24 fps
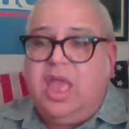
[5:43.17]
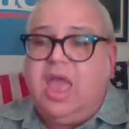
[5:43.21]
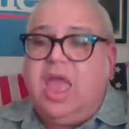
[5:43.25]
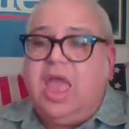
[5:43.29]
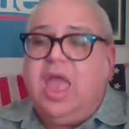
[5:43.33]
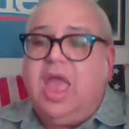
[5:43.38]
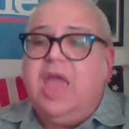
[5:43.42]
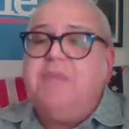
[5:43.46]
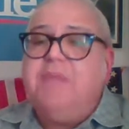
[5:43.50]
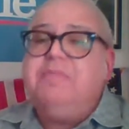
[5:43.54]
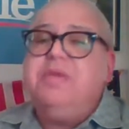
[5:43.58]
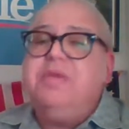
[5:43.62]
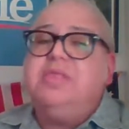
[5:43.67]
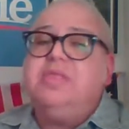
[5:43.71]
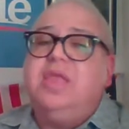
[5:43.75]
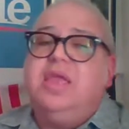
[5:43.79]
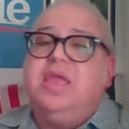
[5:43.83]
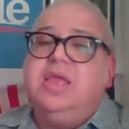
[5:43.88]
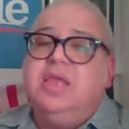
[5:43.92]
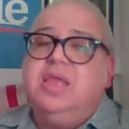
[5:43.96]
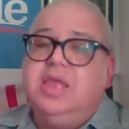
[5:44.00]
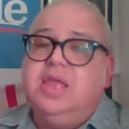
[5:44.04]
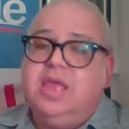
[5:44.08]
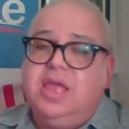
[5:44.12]

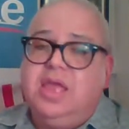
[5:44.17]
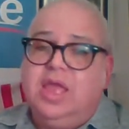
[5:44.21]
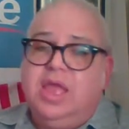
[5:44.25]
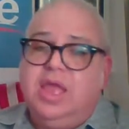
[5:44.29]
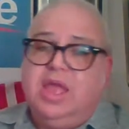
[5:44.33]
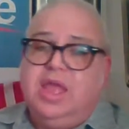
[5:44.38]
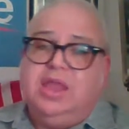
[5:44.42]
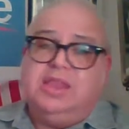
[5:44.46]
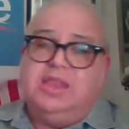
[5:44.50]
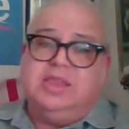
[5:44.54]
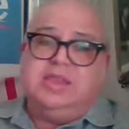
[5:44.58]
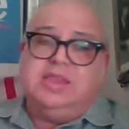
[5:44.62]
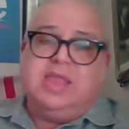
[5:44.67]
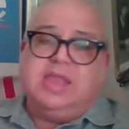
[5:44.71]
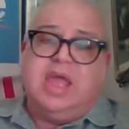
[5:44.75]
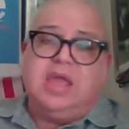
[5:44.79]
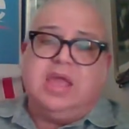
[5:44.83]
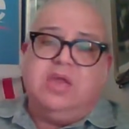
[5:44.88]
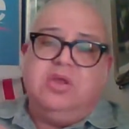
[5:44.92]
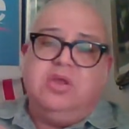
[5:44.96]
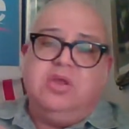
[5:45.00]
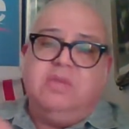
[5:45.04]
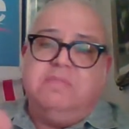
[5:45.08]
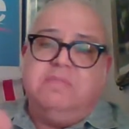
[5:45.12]
everything
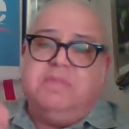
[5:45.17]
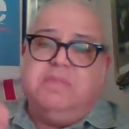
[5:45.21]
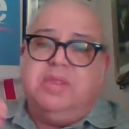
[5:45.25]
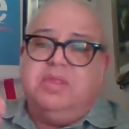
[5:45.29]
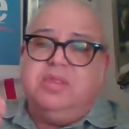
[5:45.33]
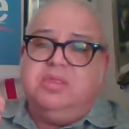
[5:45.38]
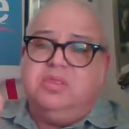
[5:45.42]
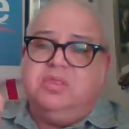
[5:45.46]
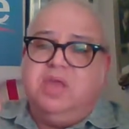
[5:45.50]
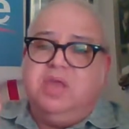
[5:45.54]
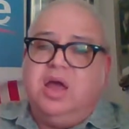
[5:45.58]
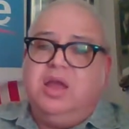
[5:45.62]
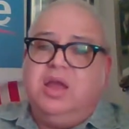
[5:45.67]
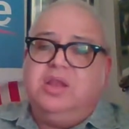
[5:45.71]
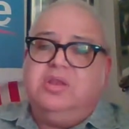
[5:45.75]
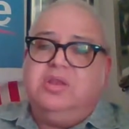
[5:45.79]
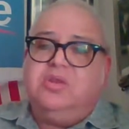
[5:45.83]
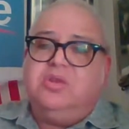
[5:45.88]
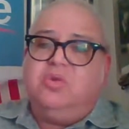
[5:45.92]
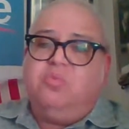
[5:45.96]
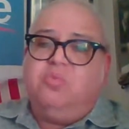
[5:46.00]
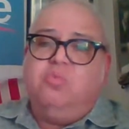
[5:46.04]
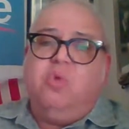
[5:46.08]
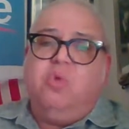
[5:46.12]
that could have been done
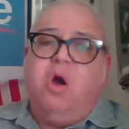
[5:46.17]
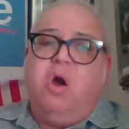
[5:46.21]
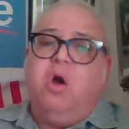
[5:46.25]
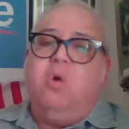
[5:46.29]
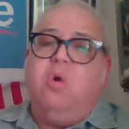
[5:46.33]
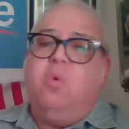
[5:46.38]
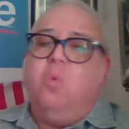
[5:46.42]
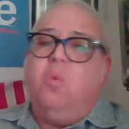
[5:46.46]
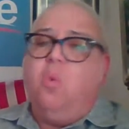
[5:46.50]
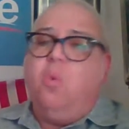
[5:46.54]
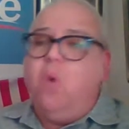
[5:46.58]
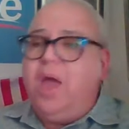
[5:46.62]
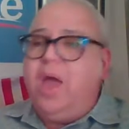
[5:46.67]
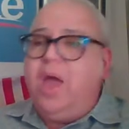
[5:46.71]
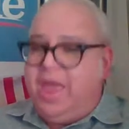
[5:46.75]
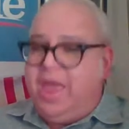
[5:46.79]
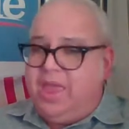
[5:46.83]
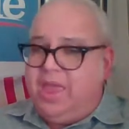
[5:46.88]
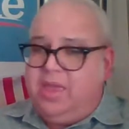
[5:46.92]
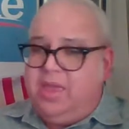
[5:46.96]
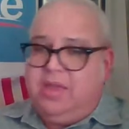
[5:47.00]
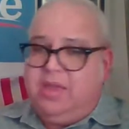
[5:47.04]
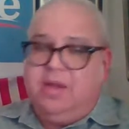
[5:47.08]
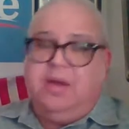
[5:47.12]
the wrong
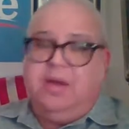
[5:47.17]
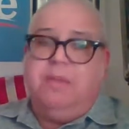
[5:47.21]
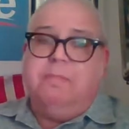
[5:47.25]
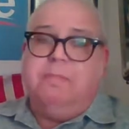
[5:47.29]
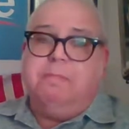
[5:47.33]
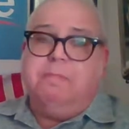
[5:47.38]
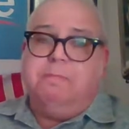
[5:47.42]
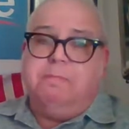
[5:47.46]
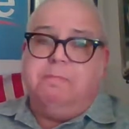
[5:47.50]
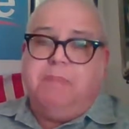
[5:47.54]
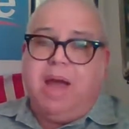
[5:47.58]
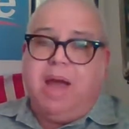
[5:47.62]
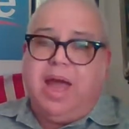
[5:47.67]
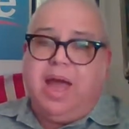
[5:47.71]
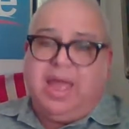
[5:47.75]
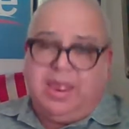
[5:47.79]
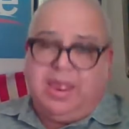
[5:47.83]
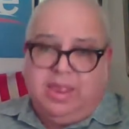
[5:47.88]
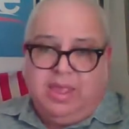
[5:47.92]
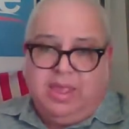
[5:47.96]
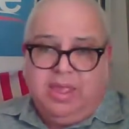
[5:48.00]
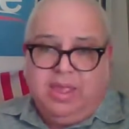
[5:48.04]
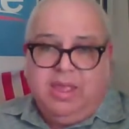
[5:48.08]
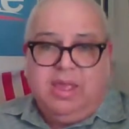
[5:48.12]
way
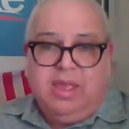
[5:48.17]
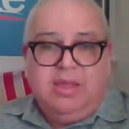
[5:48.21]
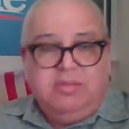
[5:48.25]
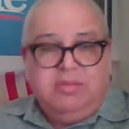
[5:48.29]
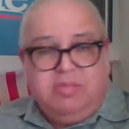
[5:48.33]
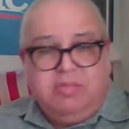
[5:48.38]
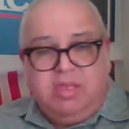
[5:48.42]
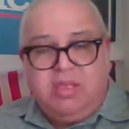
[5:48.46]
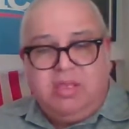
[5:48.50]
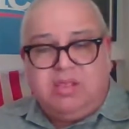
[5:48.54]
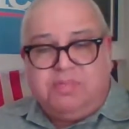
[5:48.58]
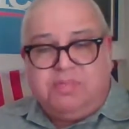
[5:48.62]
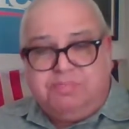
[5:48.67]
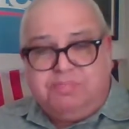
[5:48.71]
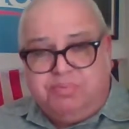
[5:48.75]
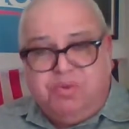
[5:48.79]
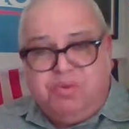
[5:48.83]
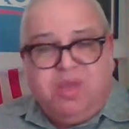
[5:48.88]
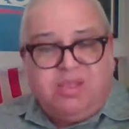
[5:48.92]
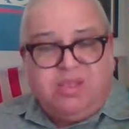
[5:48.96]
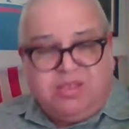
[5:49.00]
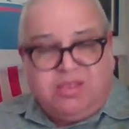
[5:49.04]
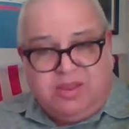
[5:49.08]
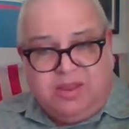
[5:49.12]
by this
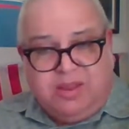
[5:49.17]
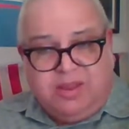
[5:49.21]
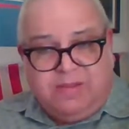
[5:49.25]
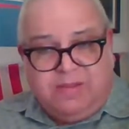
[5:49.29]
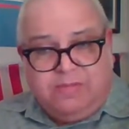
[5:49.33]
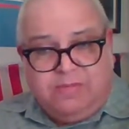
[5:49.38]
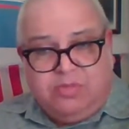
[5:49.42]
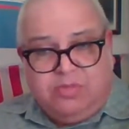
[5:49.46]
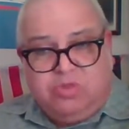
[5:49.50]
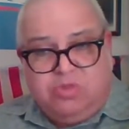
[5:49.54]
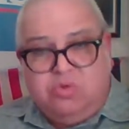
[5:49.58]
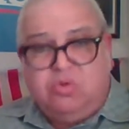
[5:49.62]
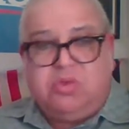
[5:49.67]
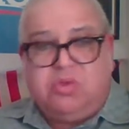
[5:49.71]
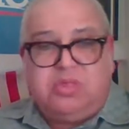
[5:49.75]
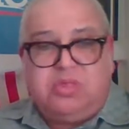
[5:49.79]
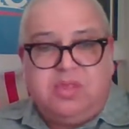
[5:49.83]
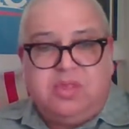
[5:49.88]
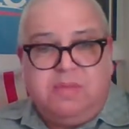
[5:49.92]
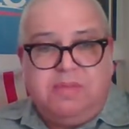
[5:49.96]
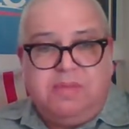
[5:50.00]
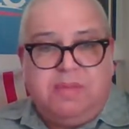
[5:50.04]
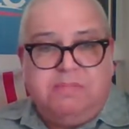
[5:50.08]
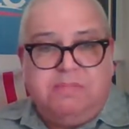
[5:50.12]
president, George
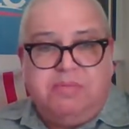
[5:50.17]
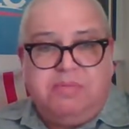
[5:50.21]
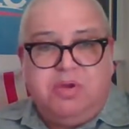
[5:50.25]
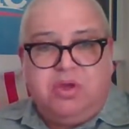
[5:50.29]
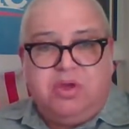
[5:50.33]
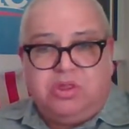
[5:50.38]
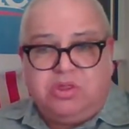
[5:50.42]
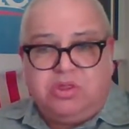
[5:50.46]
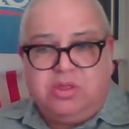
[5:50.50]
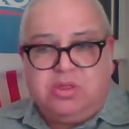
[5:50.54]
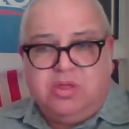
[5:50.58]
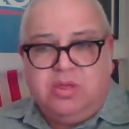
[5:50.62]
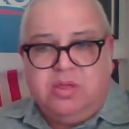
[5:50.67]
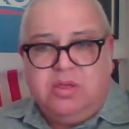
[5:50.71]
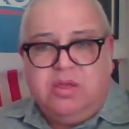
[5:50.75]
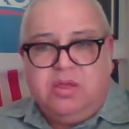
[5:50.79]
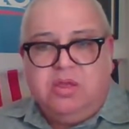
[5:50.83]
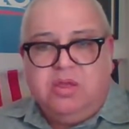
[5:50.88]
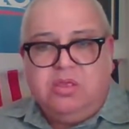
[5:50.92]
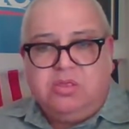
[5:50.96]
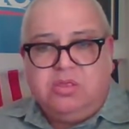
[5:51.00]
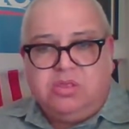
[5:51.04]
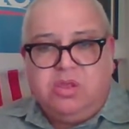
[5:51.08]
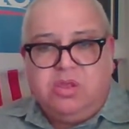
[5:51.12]
W. Bush,
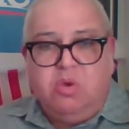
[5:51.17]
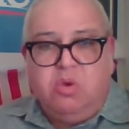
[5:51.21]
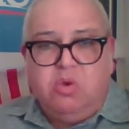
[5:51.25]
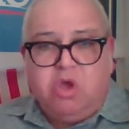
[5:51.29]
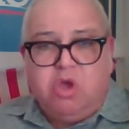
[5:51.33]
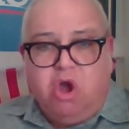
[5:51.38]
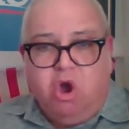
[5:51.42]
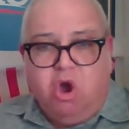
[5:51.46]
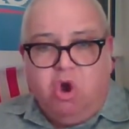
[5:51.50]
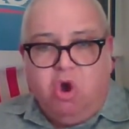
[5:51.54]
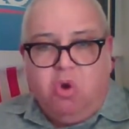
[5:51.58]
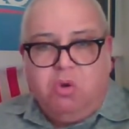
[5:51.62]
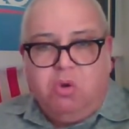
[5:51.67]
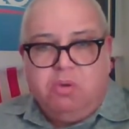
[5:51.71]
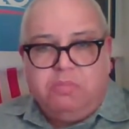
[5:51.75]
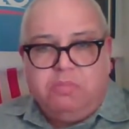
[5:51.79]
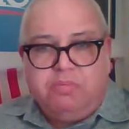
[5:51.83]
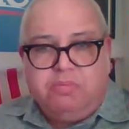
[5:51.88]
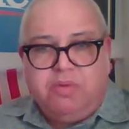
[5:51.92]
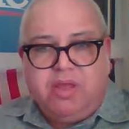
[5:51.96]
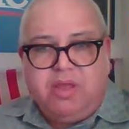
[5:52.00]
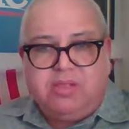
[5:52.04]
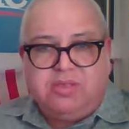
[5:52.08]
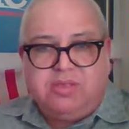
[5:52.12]
so-called
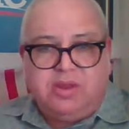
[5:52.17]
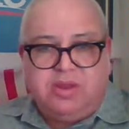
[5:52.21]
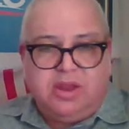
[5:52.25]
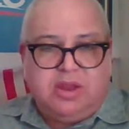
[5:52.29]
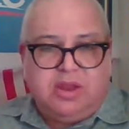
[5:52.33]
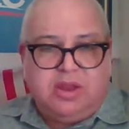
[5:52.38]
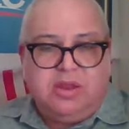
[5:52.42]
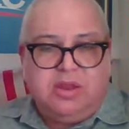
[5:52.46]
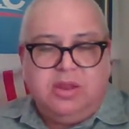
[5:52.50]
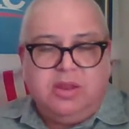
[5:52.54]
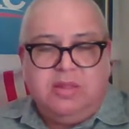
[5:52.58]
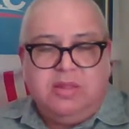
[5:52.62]
president,